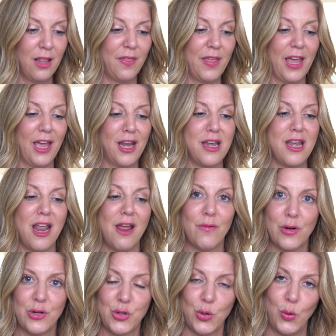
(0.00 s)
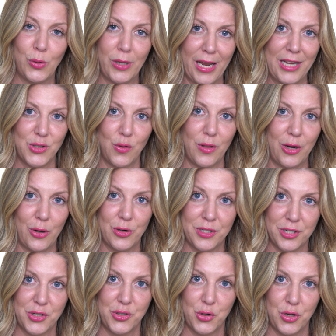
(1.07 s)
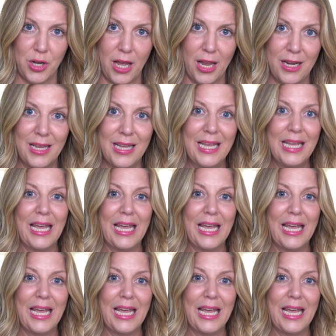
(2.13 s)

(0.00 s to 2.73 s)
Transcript: They had never told Hazel that her sister died.